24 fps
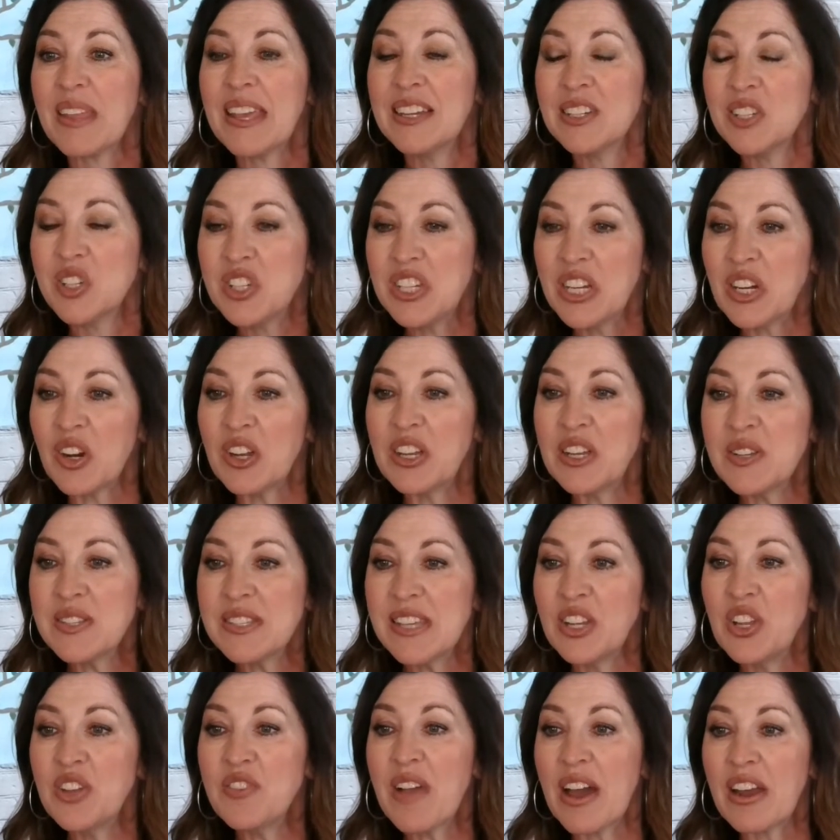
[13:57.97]
Shira, you
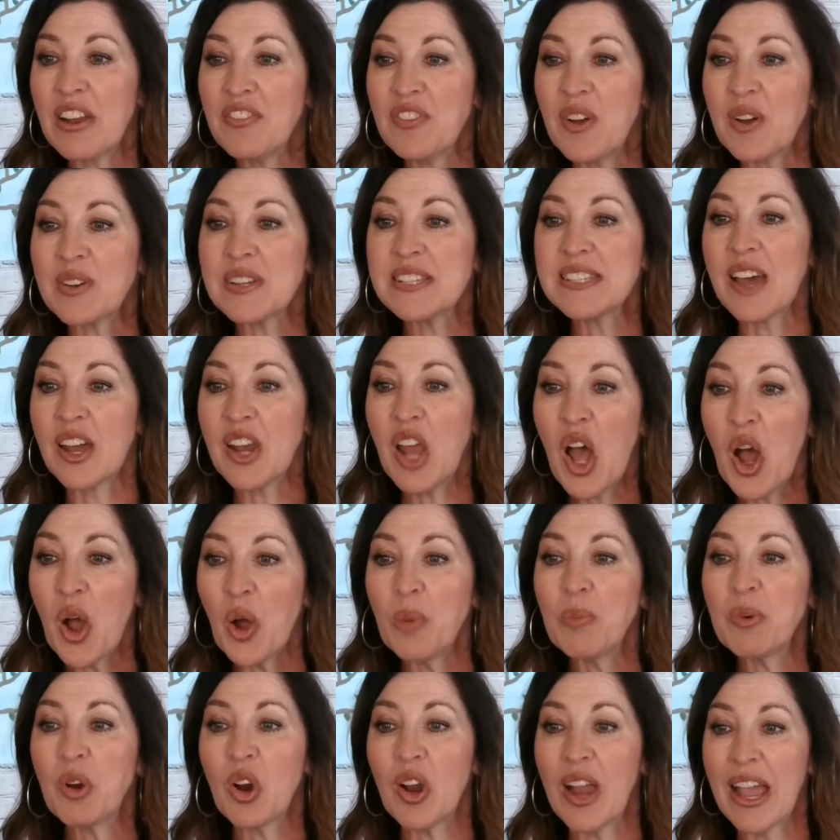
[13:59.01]
said you've got to focus on
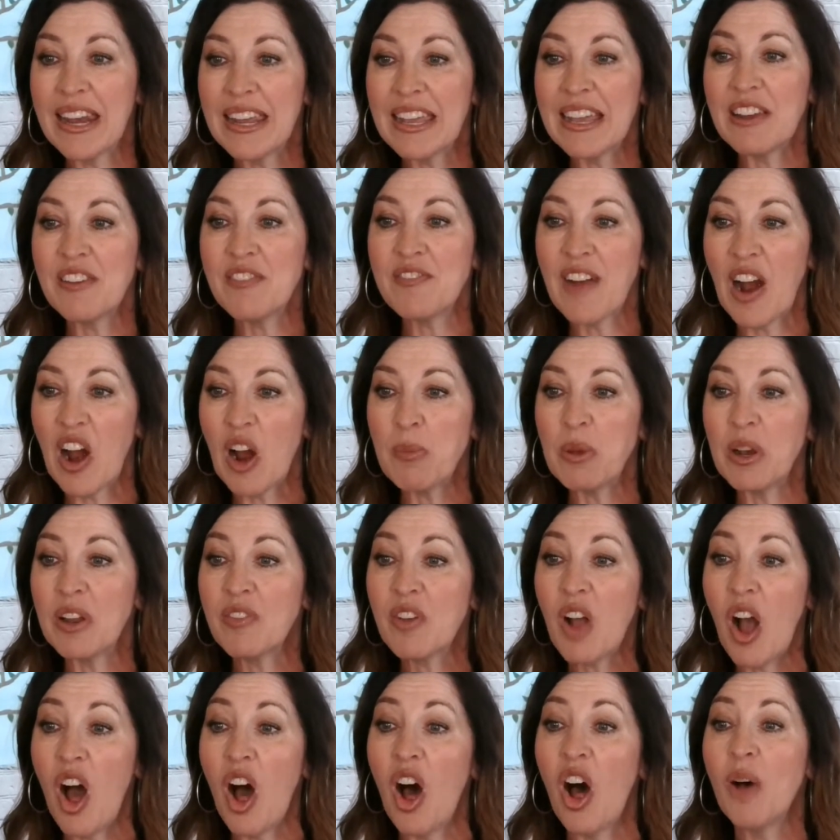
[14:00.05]
hope, creating an environment of
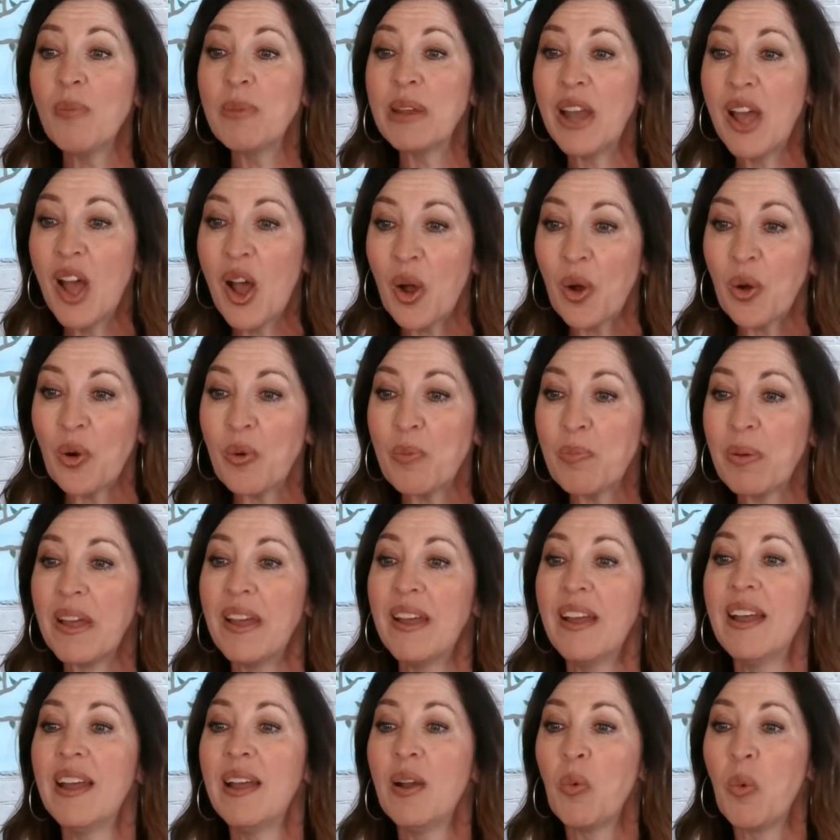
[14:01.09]
calm and hope,
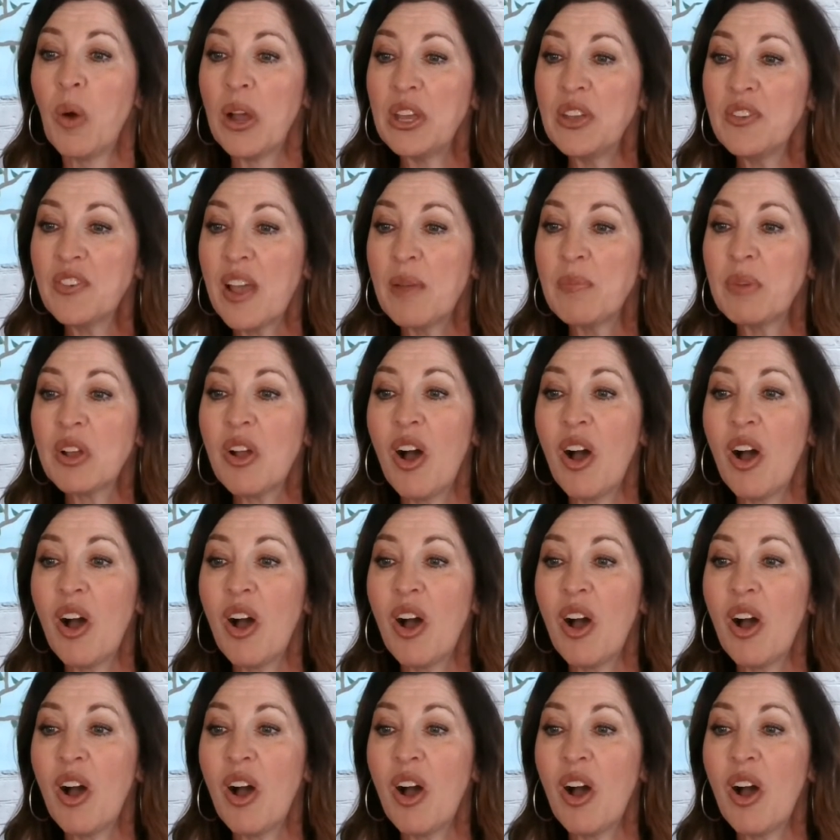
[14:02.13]
what you've come to